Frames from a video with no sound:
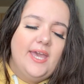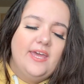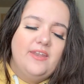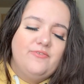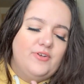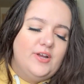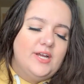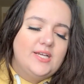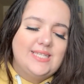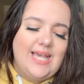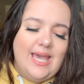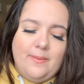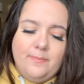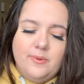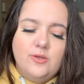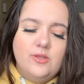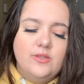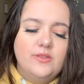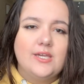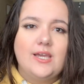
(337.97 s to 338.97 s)
And for
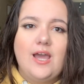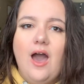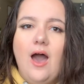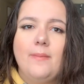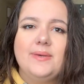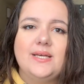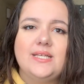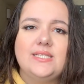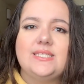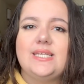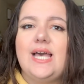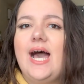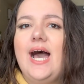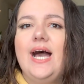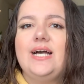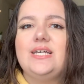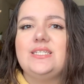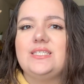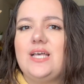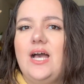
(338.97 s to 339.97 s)
example, the Commons
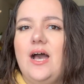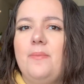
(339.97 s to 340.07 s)
has